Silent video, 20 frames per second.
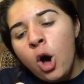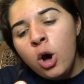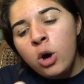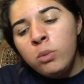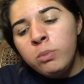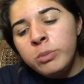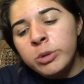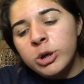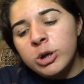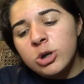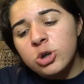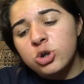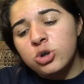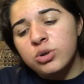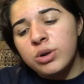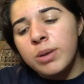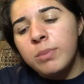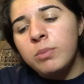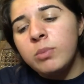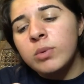Hope your
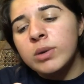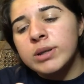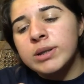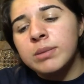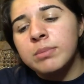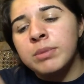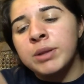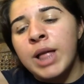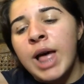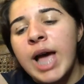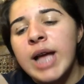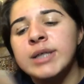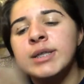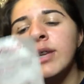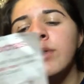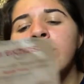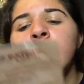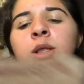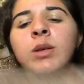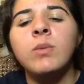trip was a blast.
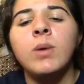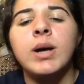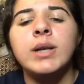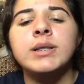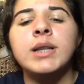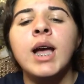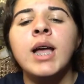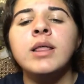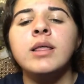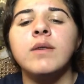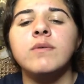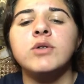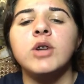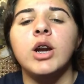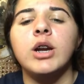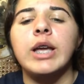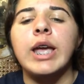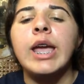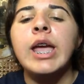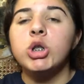It really was. I love
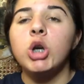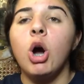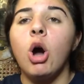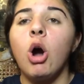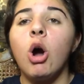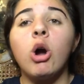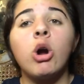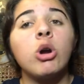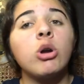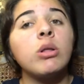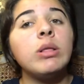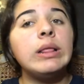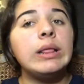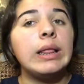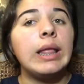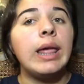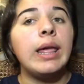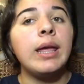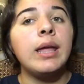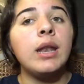Target.
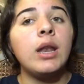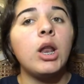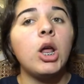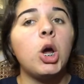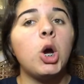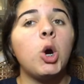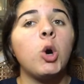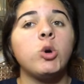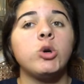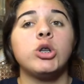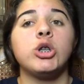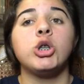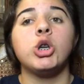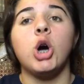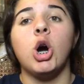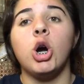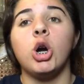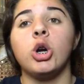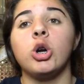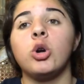Tarlit or
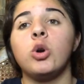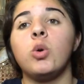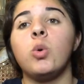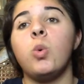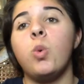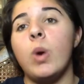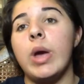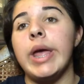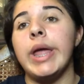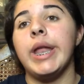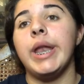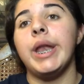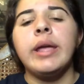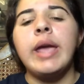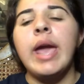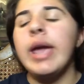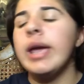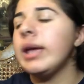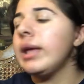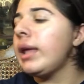Tarquit.
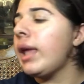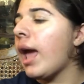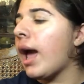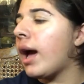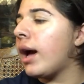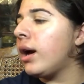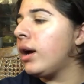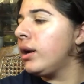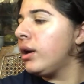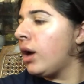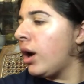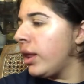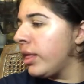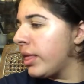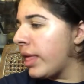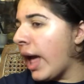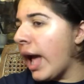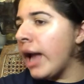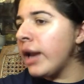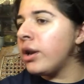Okay, yeah, and on
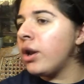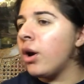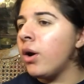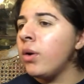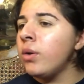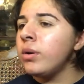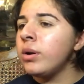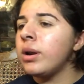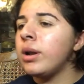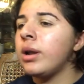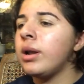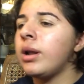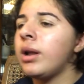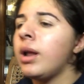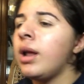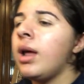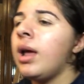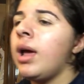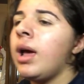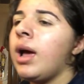that note,
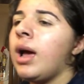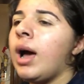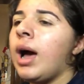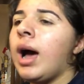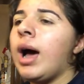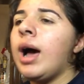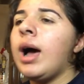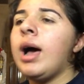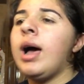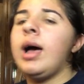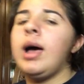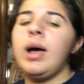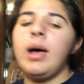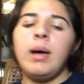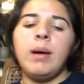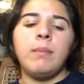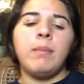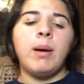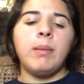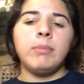
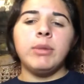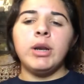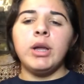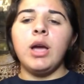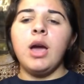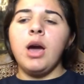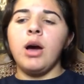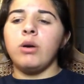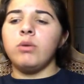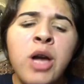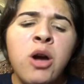um, I'm gonna go.